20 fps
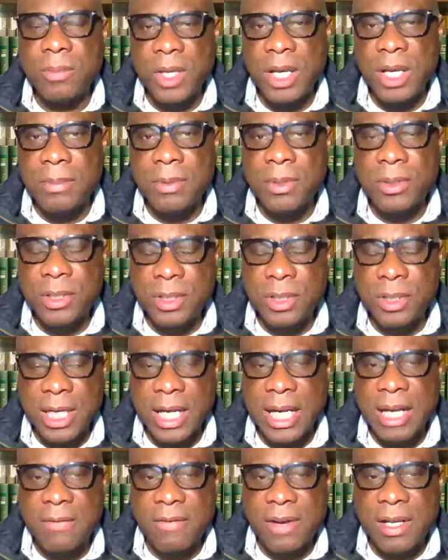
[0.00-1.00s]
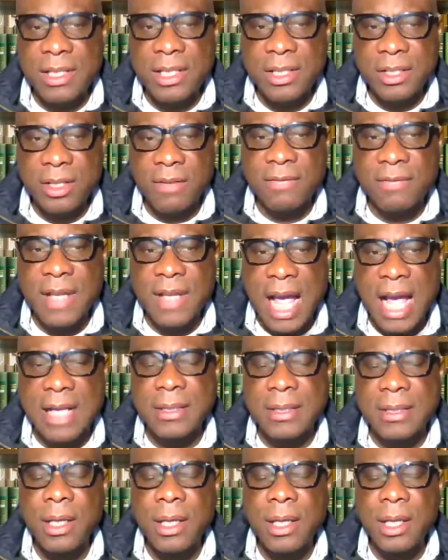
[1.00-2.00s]
to be able to take advantage of
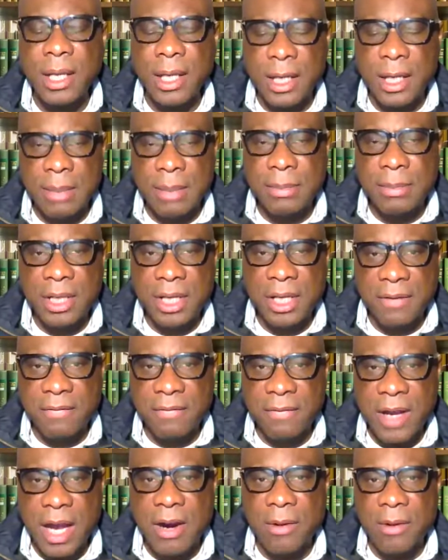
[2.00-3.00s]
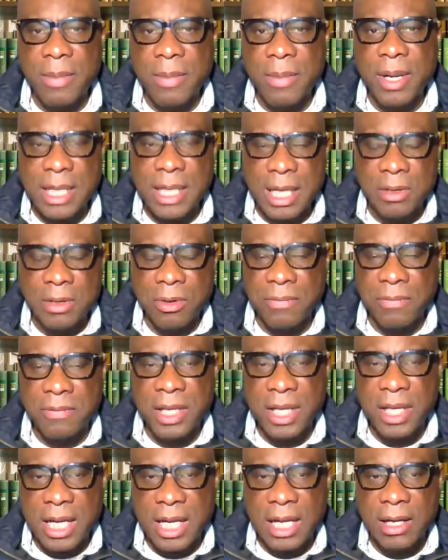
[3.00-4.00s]
that enabling environment that
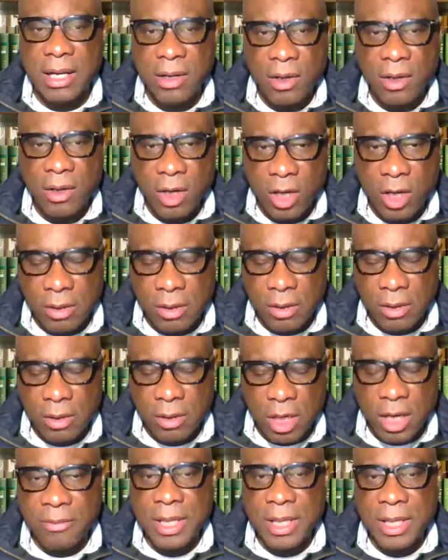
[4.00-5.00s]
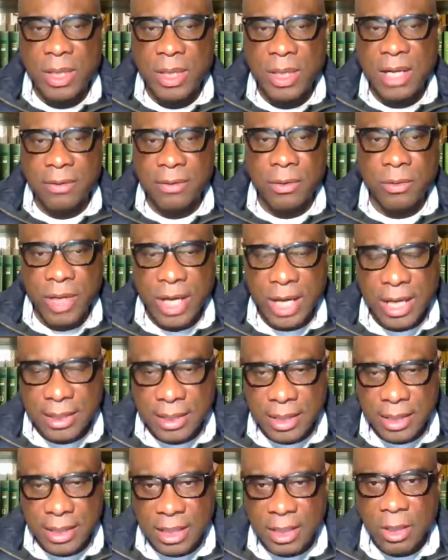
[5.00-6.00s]
hopefully that government would have
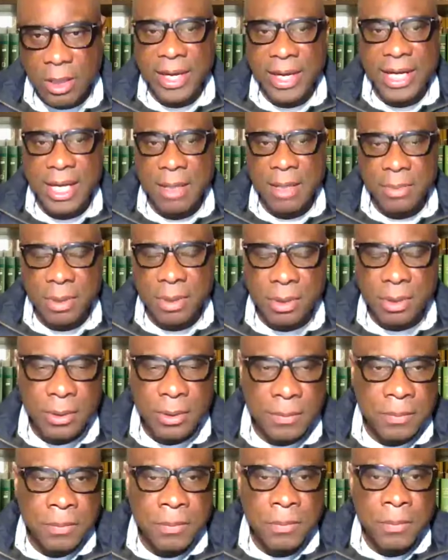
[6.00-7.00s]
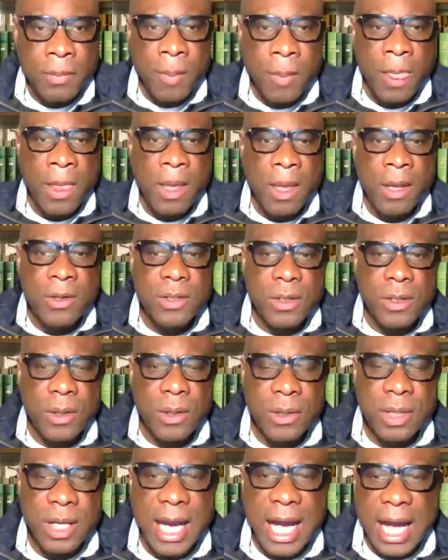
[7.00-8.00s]
created or enabled.
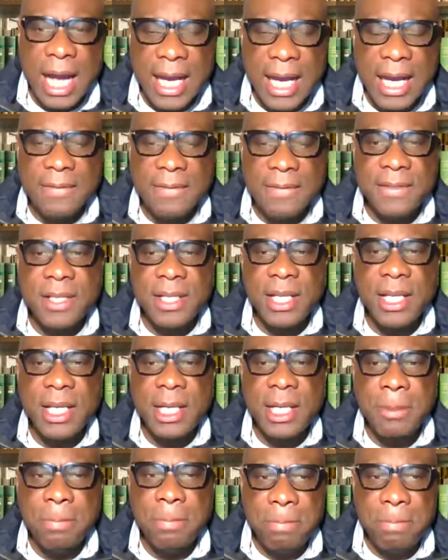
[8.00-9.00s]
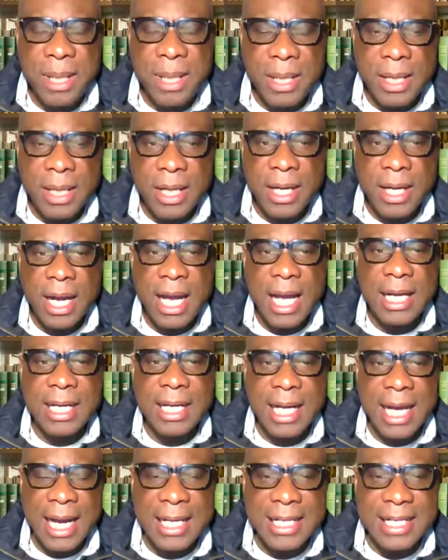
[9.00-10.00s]
So the IFC, MIGA,
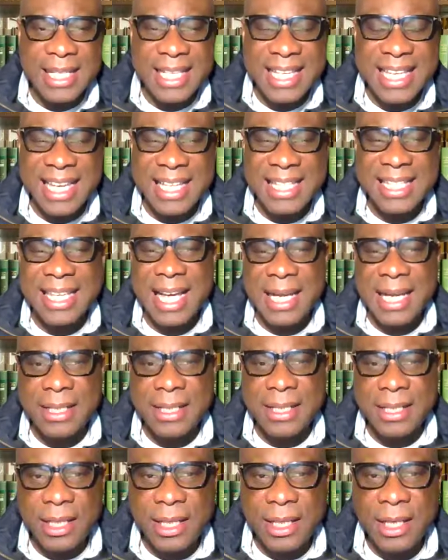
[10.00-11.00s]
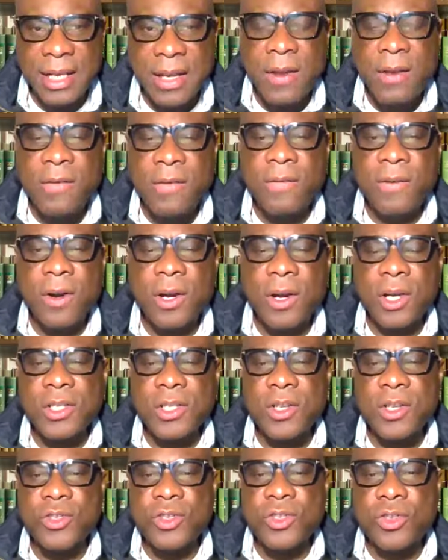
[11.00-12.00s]
and ICSID
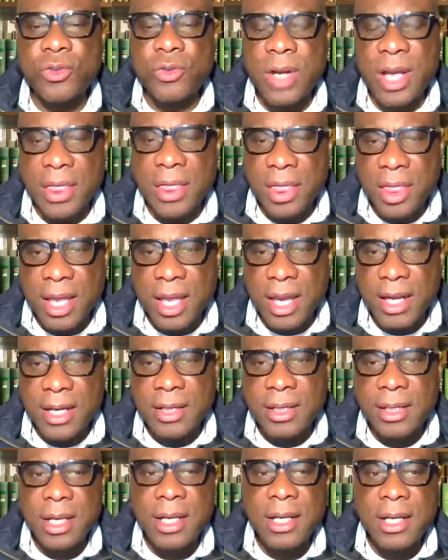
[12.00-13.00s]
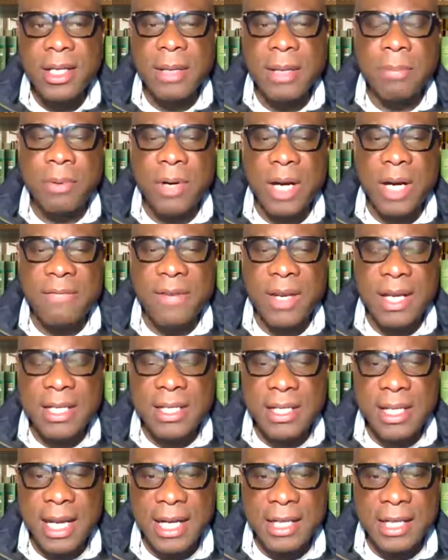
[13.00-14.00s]
focus on strengthening the
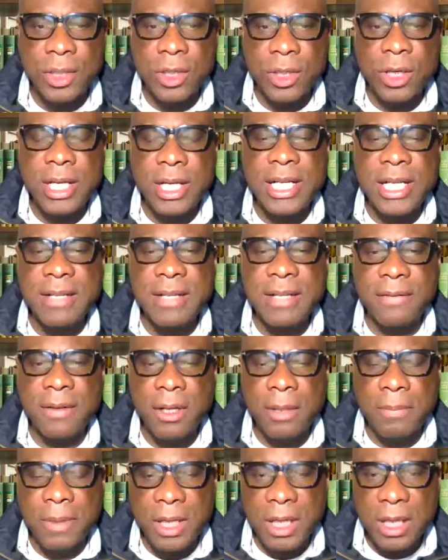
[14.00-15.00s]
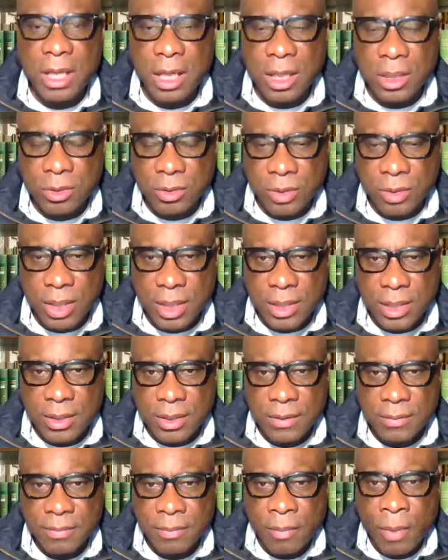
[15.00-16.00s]
private sector in developing
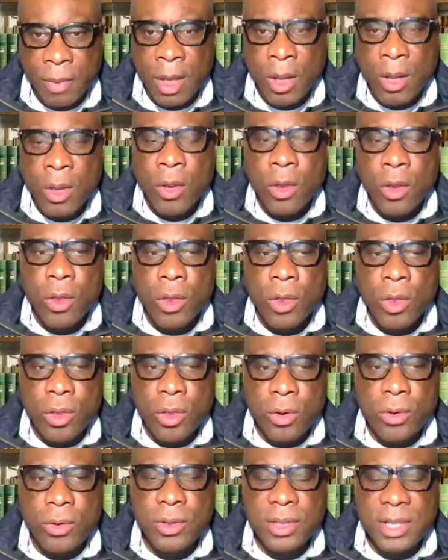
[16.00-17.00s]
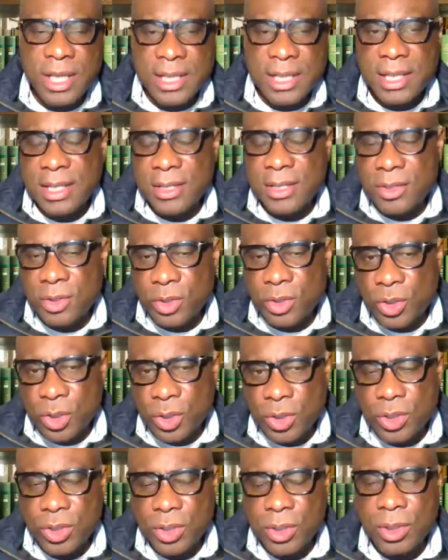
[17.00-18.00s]
countries. Through these
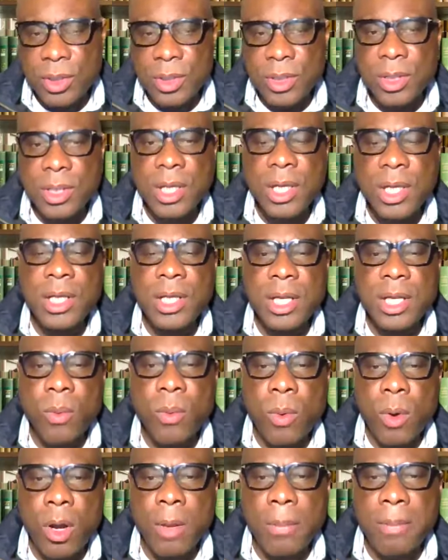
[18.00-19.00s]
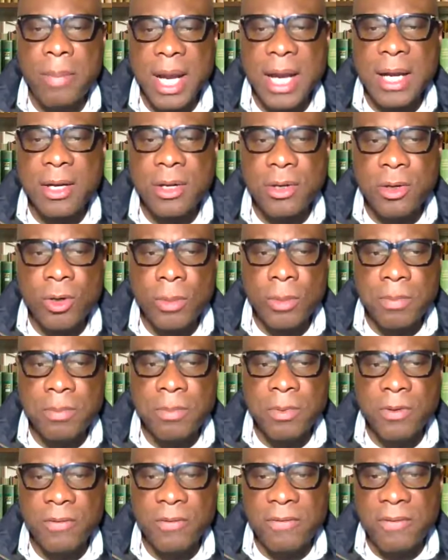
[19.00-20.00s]
institutions, the World Bank Group
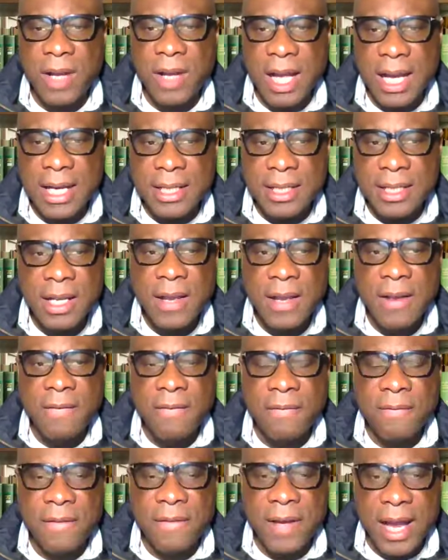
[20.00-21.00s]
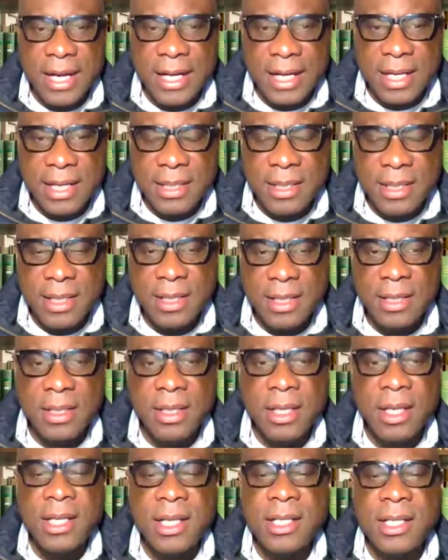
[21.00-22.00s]
provides
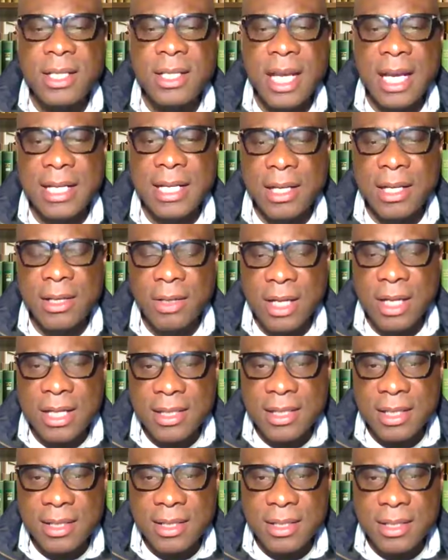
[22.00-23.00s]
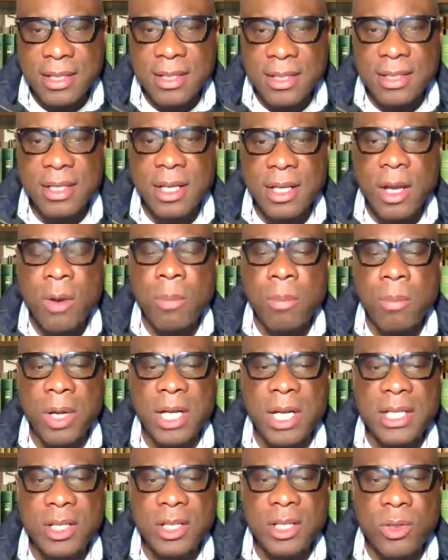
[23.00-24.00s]
financing, technical assistance,
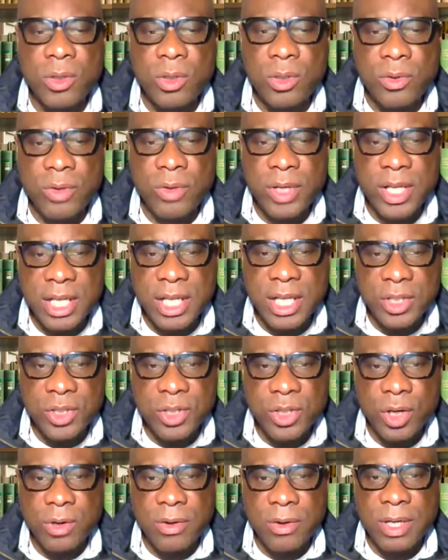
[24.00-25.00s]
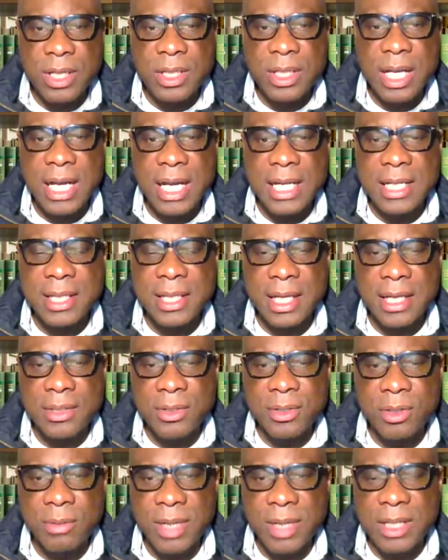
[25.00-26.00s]
political risk insurance, and
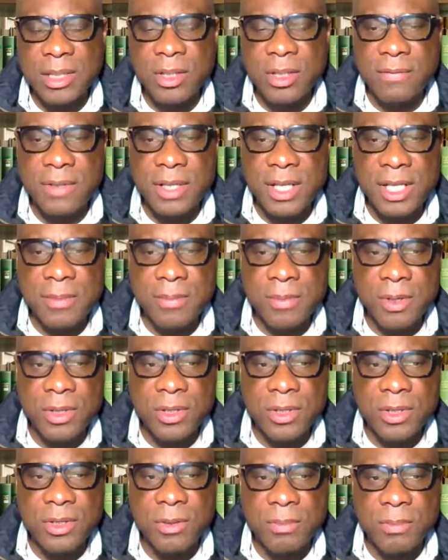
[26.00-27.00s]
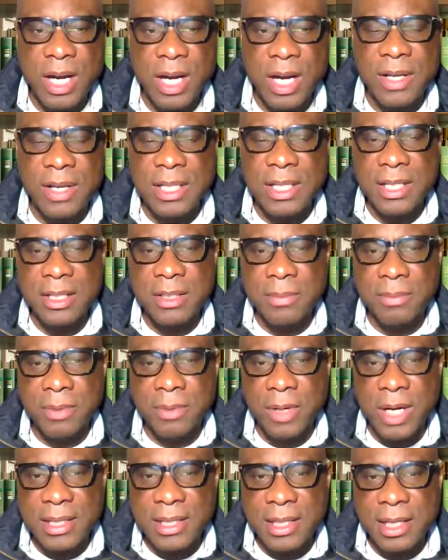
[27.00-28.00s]
settlement of disputes to private
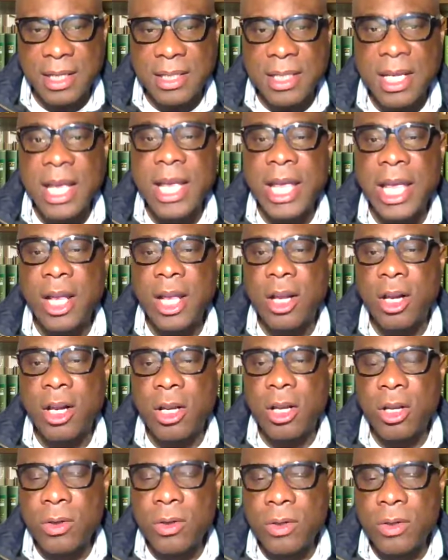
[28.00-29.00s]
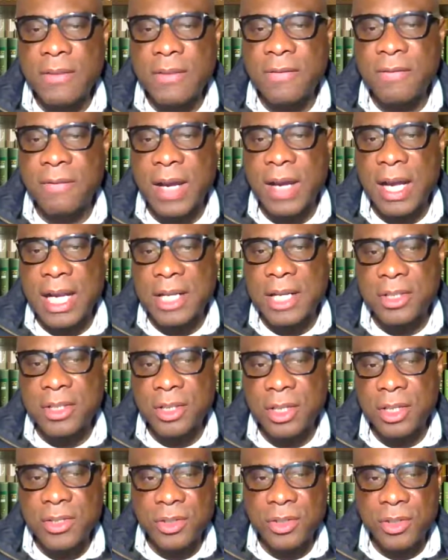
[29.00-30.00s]
enterprises, including
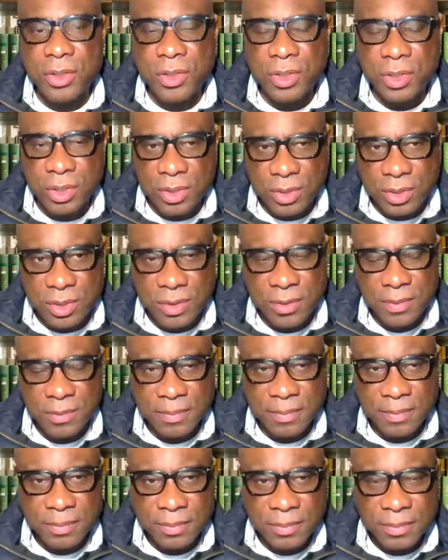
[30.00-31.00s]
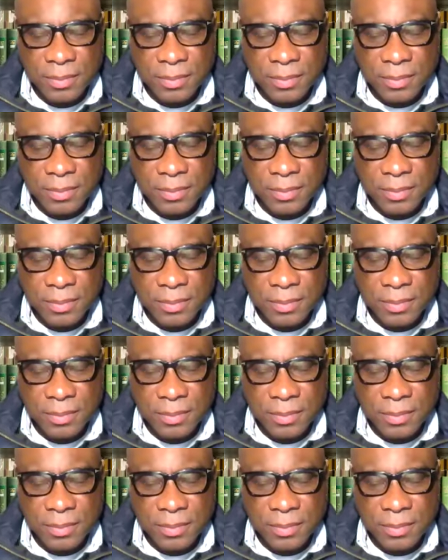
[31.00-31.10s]
financial institutions.